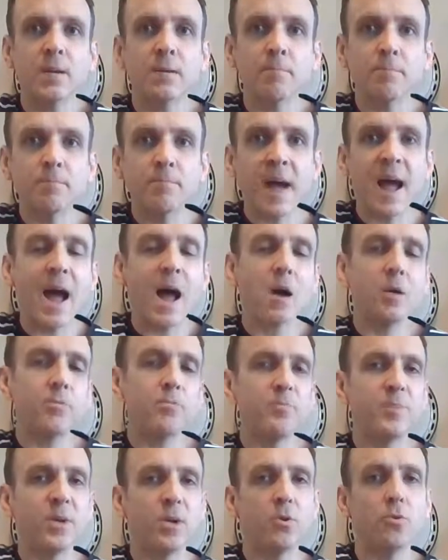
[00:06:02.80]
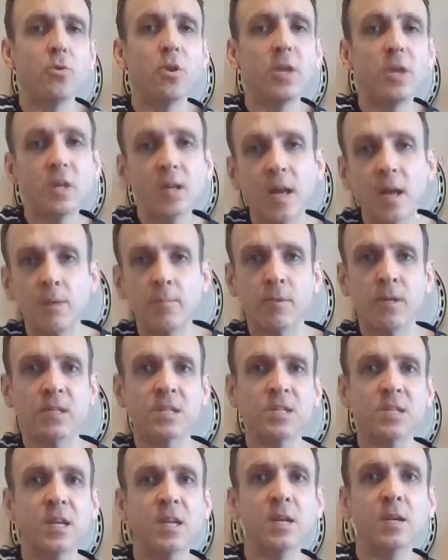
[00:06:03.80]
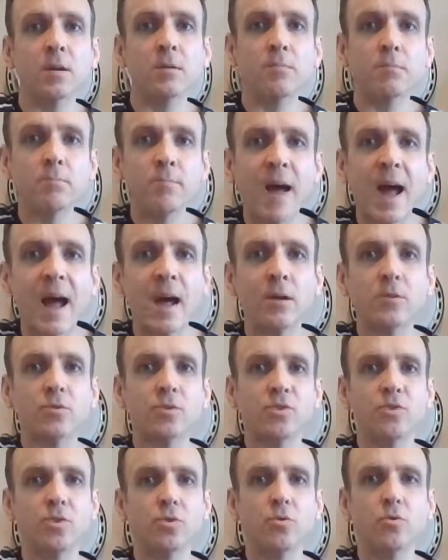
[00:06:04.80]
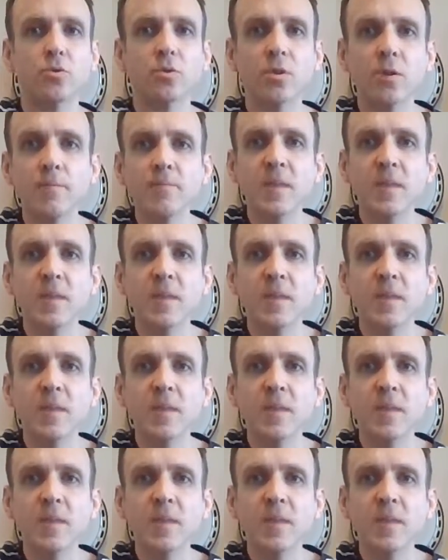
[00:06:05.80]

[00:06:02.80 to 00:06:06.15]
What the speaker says: about beauty and we sing about truth.